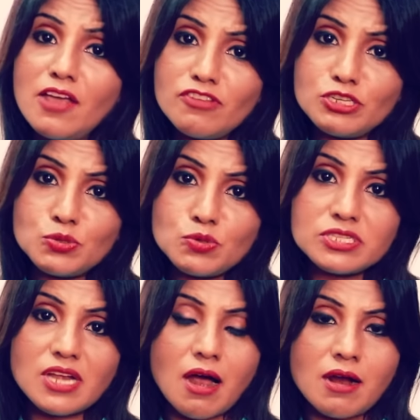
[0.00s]
If you
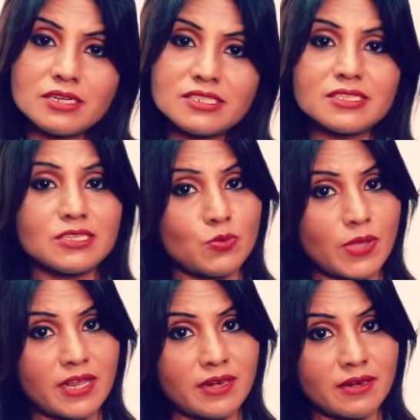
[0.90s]
choose arts, you
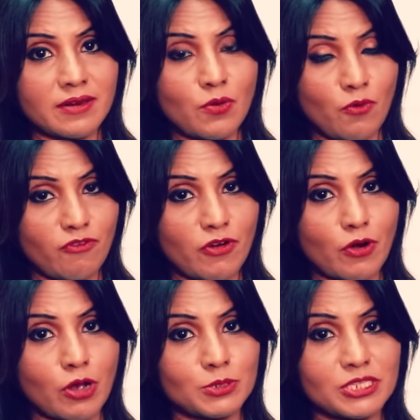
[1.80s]
can go
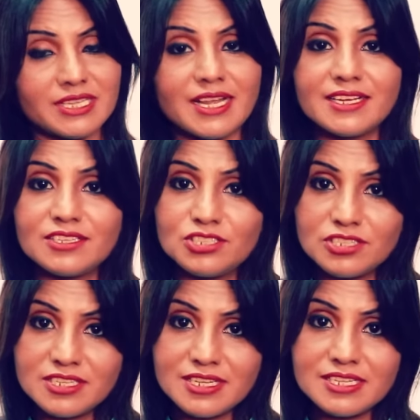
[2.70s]
for options like
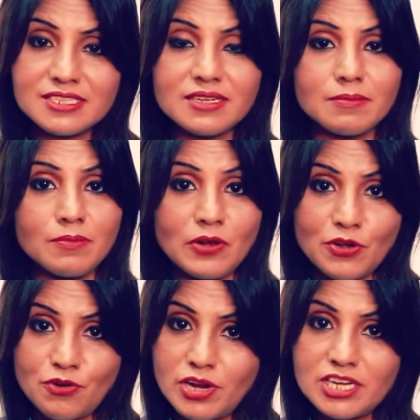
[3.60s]
journalism,
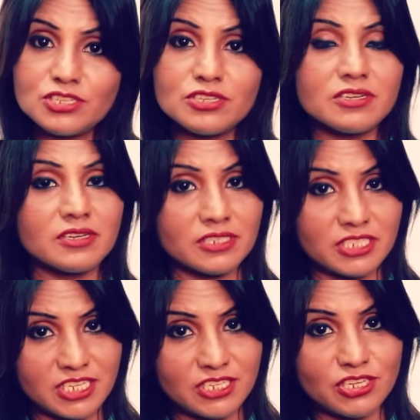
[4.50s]
literature,
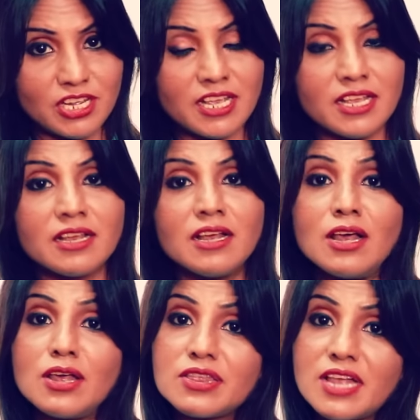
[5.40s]
teaching,
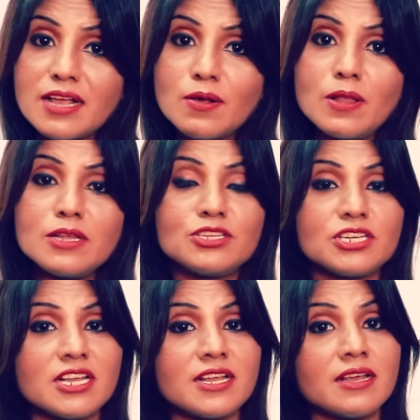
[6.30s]

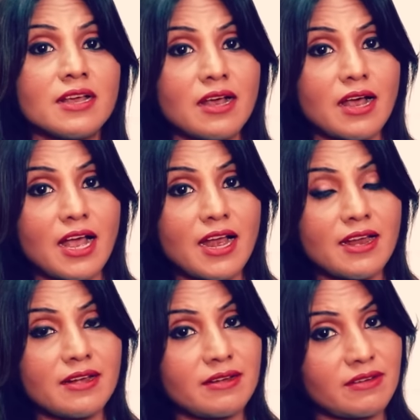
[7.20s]
psychology,
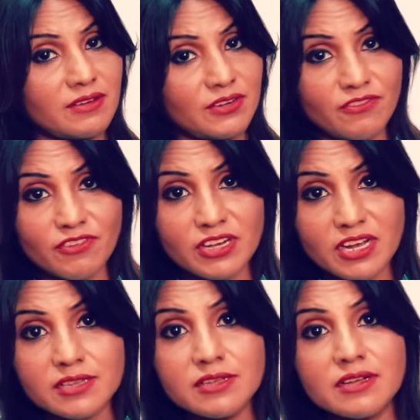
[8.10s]
and different
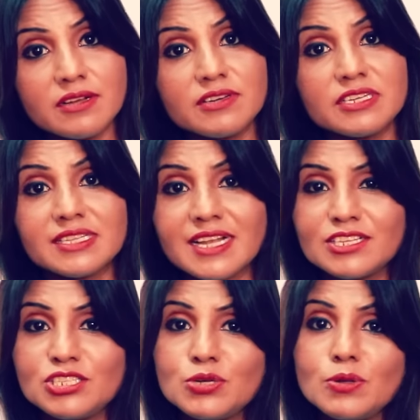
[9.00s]
other careers
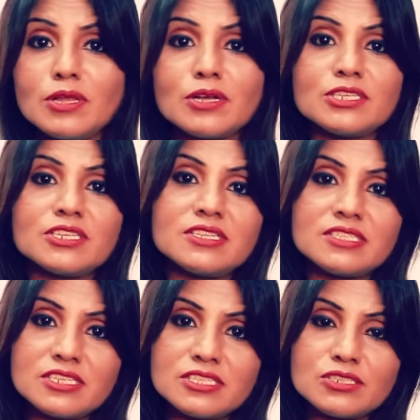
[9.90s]
like
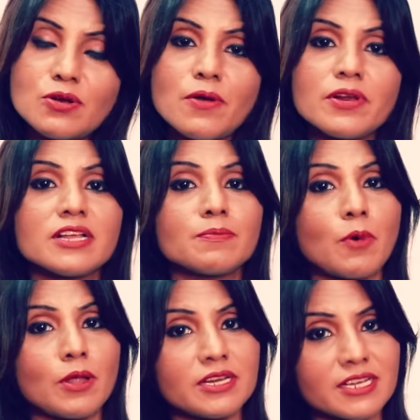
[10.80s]
geologist, historic,
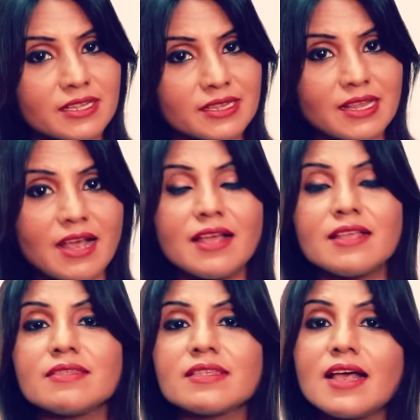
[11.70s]
political
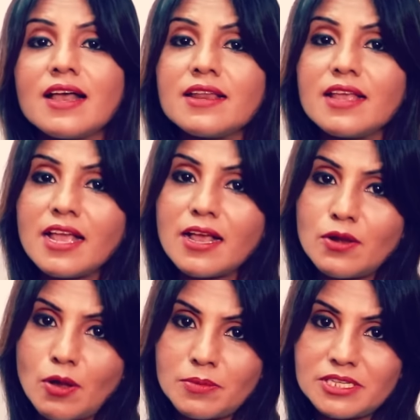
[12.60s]
science, and
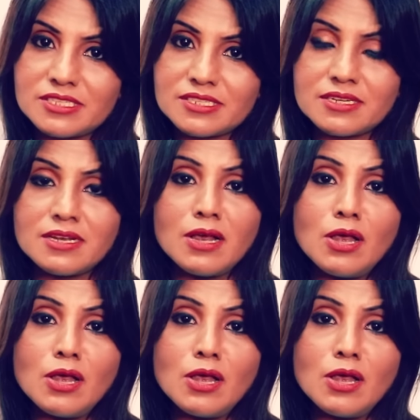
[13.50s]
economist.